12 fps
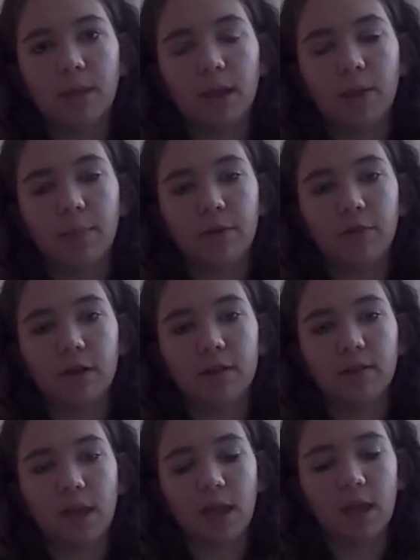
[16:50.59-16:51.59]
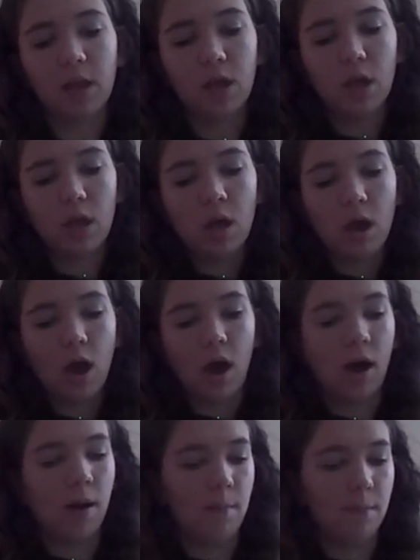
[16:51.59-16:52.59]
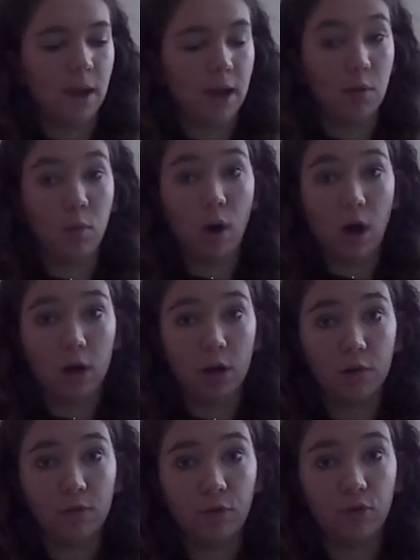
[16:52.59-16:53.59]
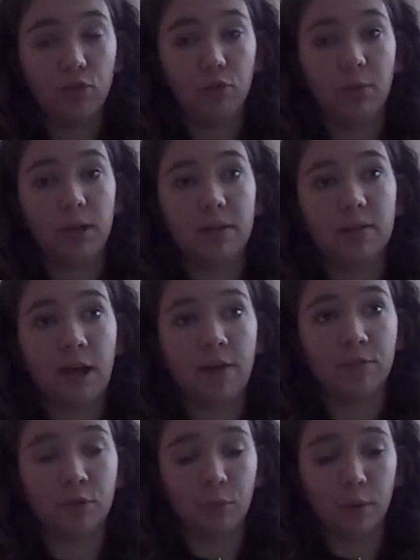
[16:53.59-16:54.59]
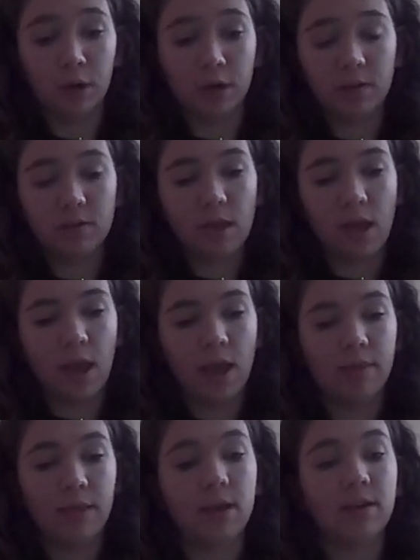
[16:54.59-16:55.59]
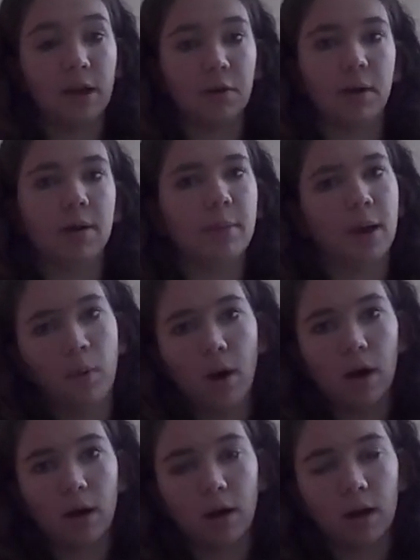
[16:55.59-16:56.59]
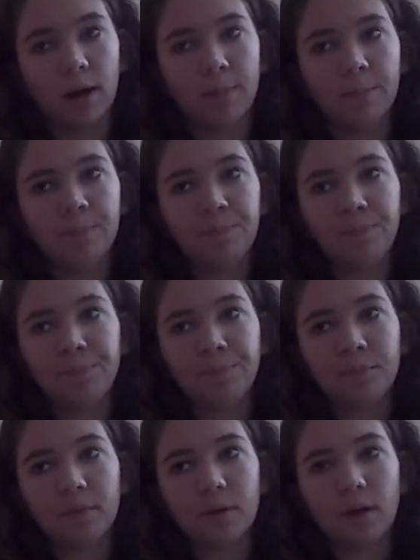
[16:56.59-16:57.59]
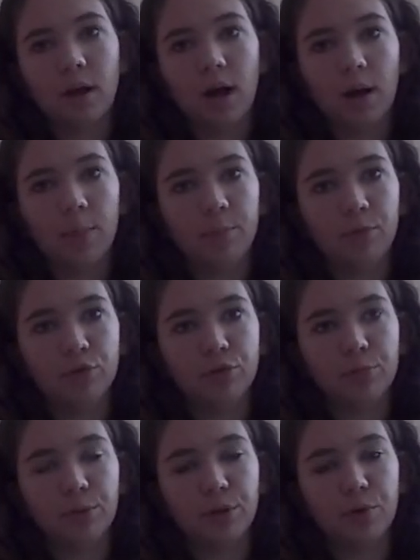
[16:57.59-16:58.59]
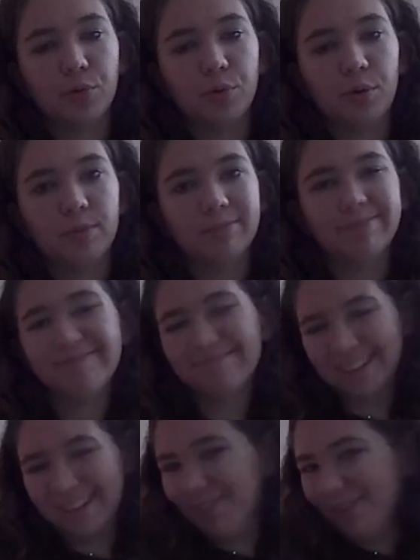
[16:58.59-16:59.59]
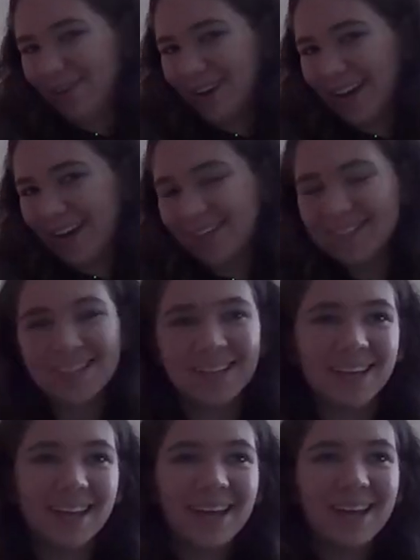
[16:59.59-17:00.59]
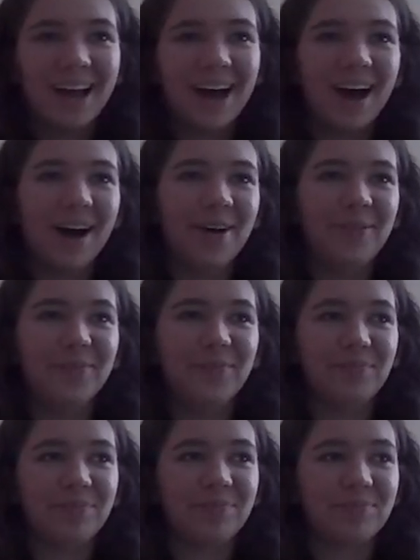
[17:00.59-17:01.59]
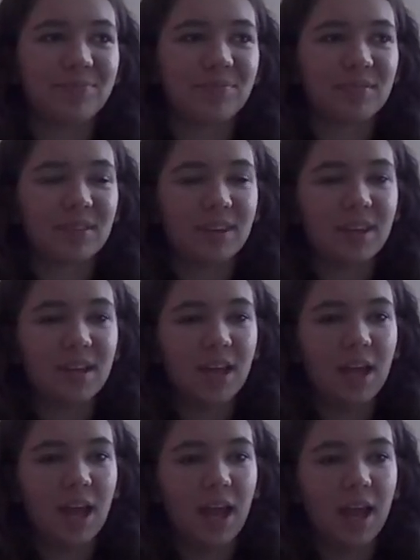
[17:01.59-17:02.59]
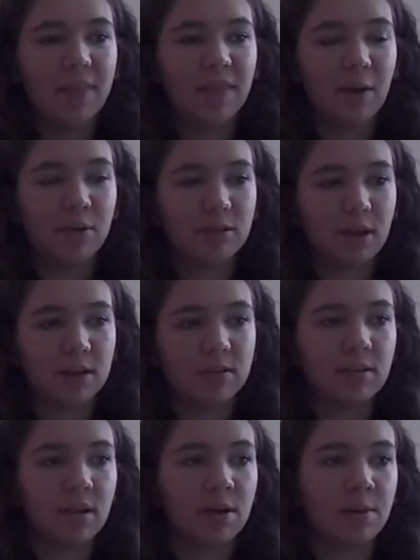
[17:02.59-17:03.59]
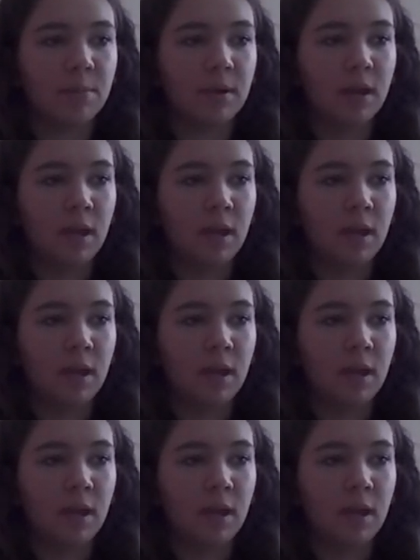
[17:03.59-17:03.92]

They my friends like um, I had a walker for two weeks afterwards, and they decorated my walker, um, which is pretty cool. Love you guys. Um, and that was awesome.